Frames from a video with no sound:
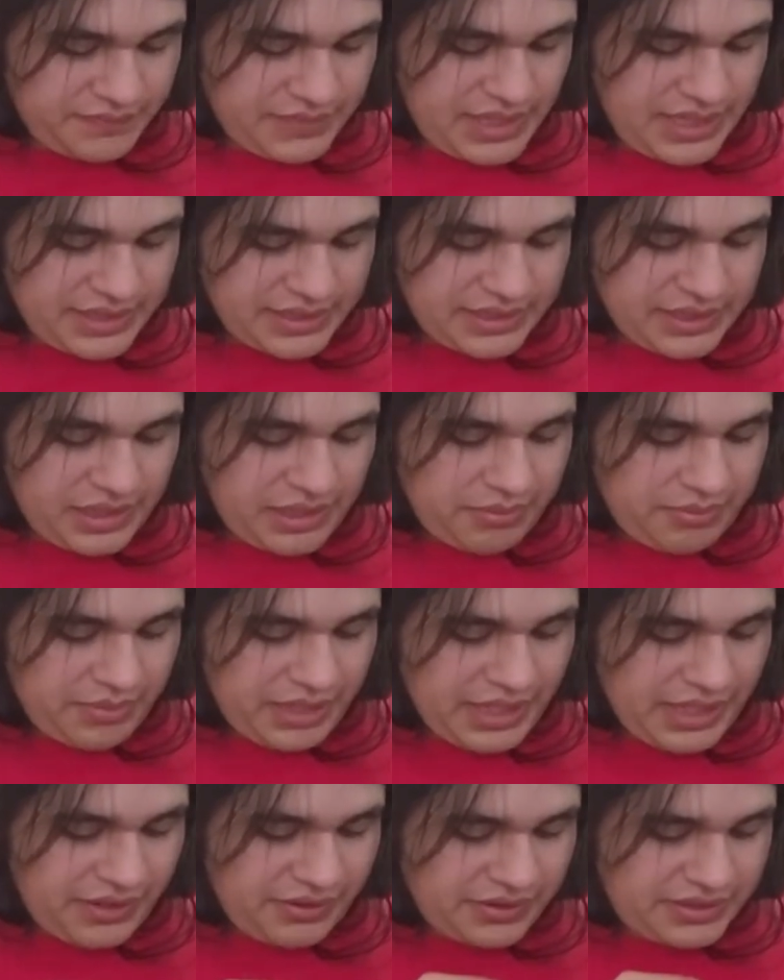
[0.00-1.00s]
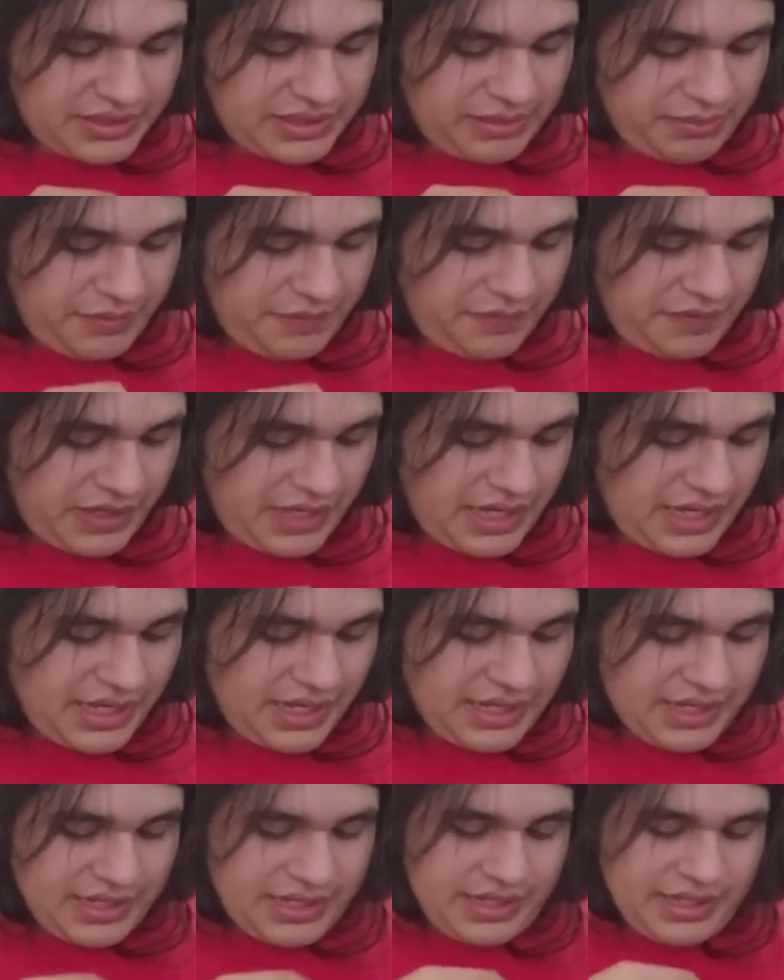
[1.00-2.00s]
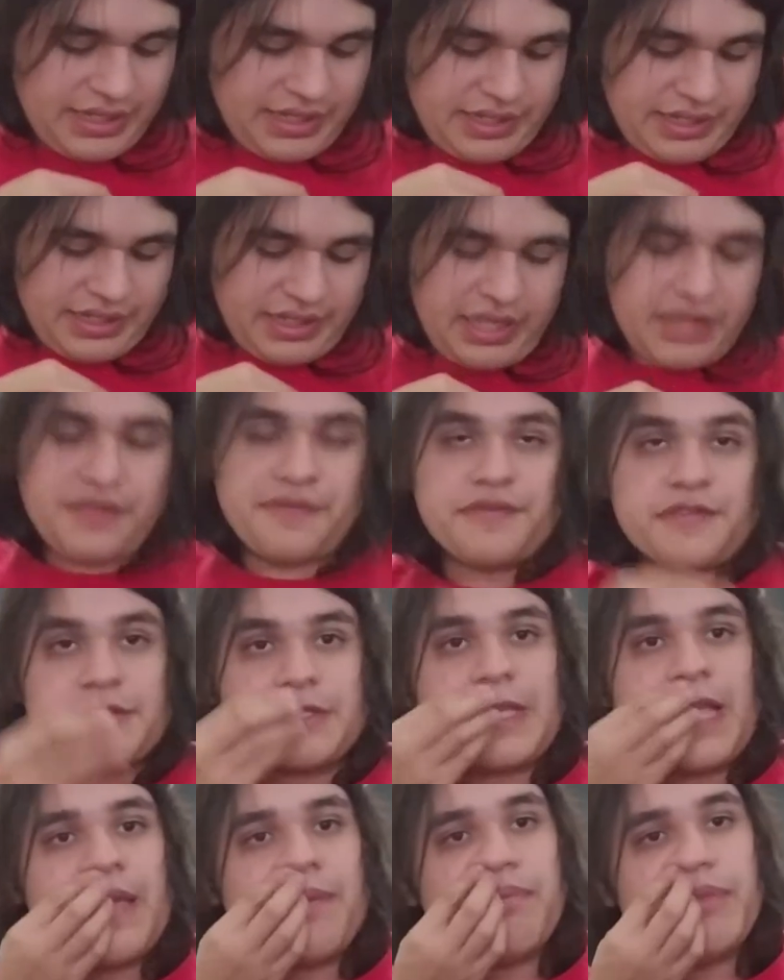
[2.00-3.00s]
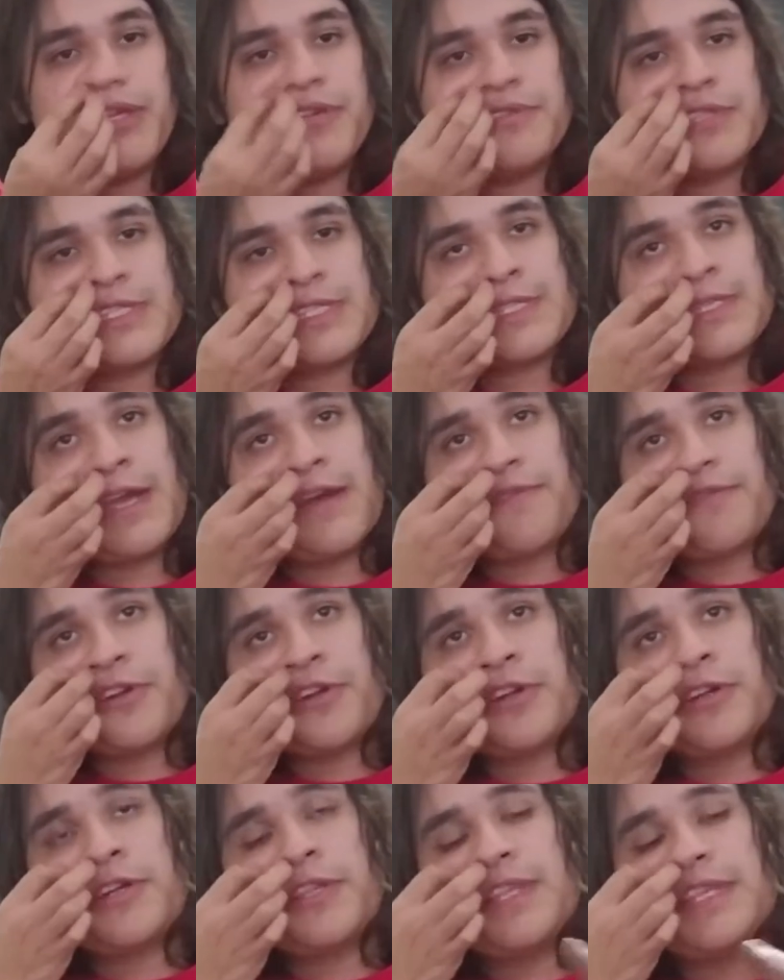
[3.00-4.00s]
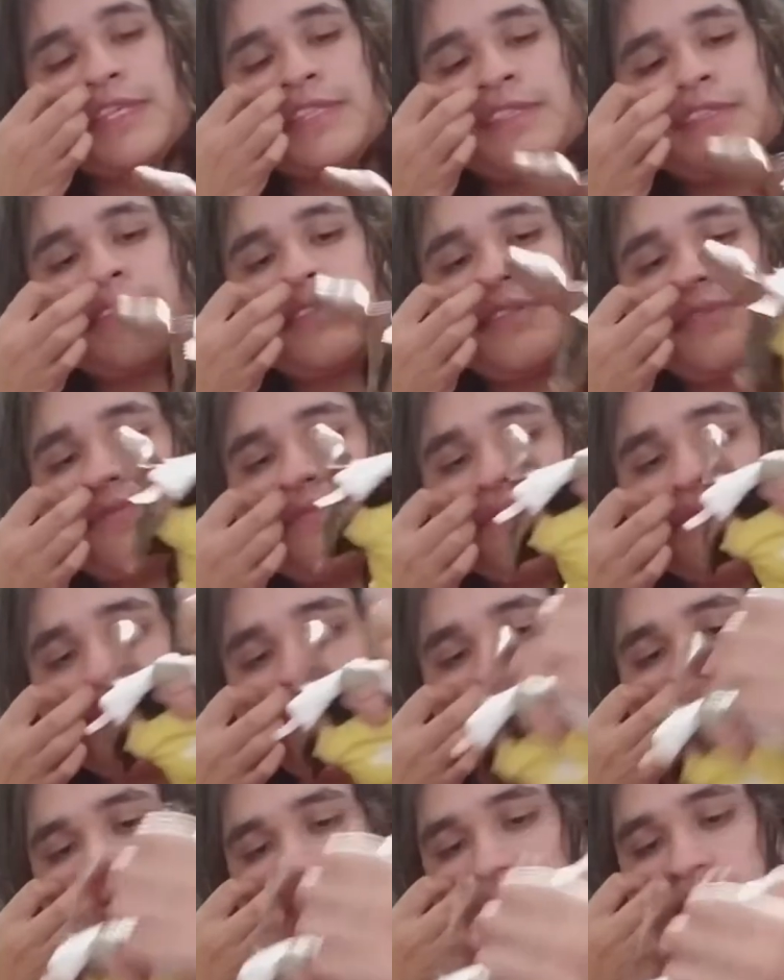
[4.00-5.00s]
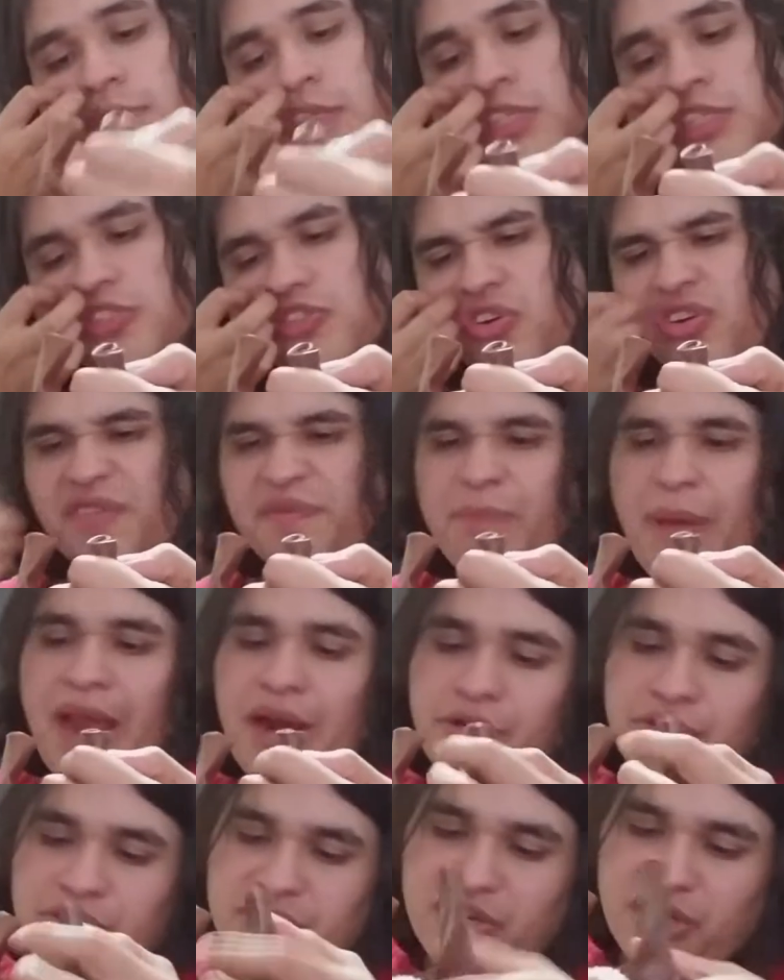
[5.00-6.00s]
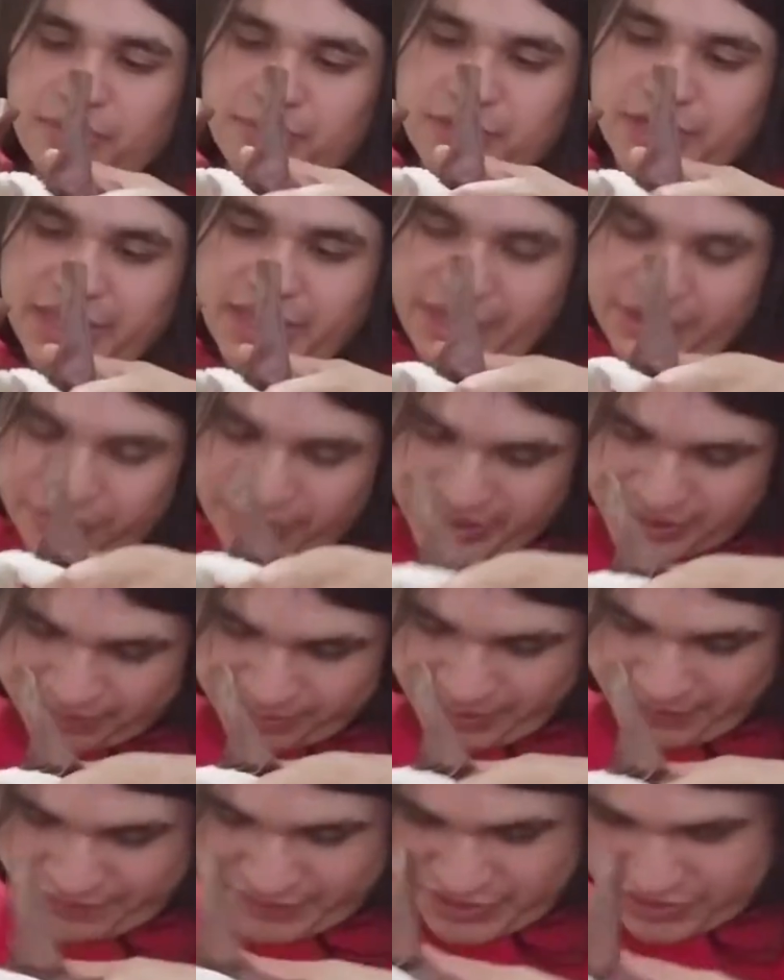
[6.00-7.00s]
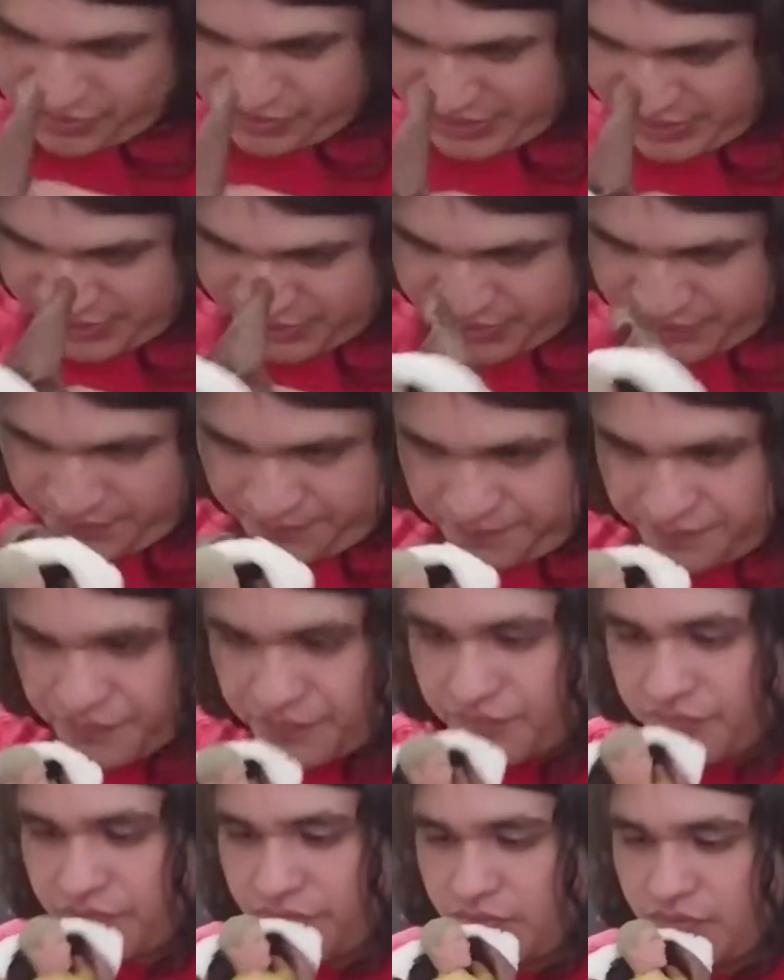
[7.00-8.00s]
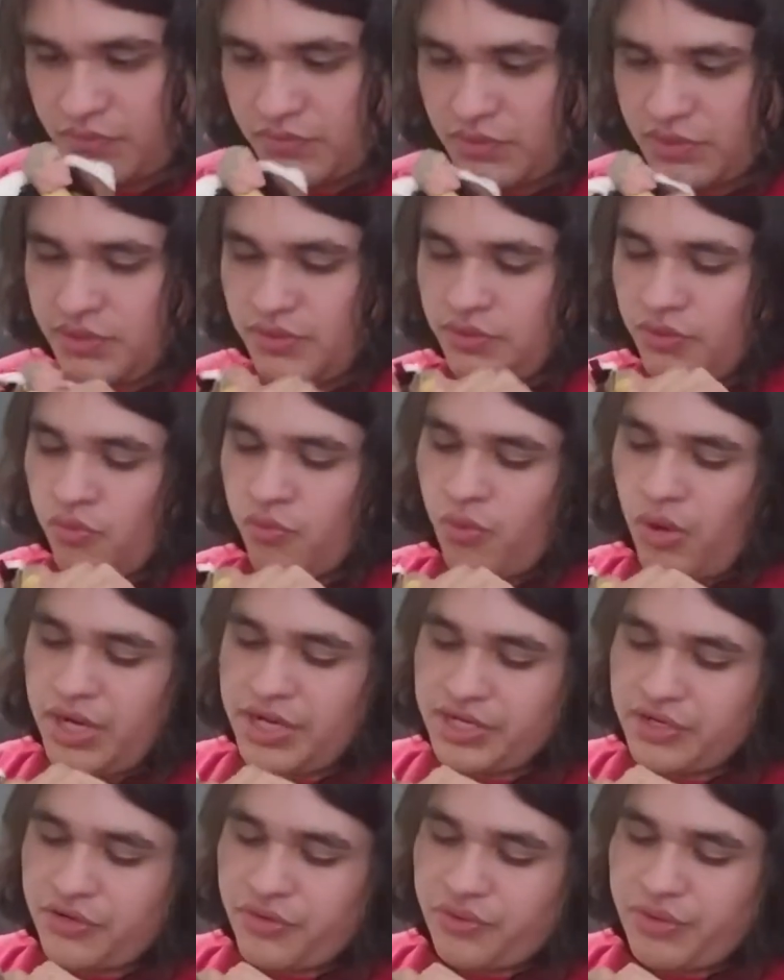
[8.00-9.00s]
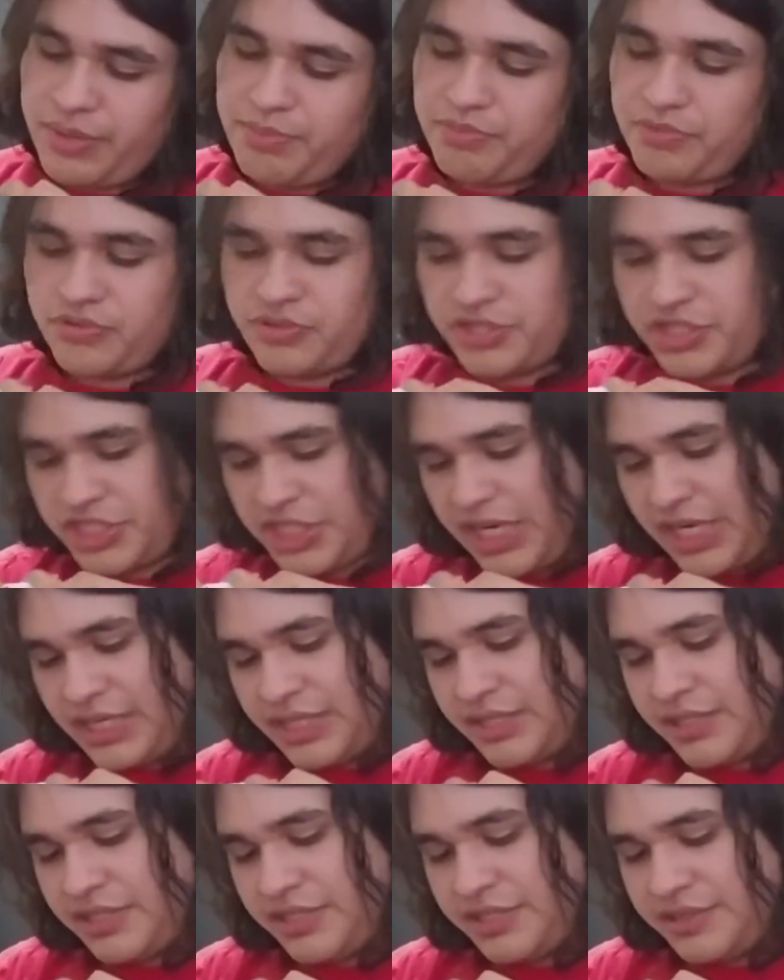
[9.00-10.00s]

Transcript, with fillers: is um in some of the, in the first game you discover this sort of power armor that you end up giving to this one crippled chick.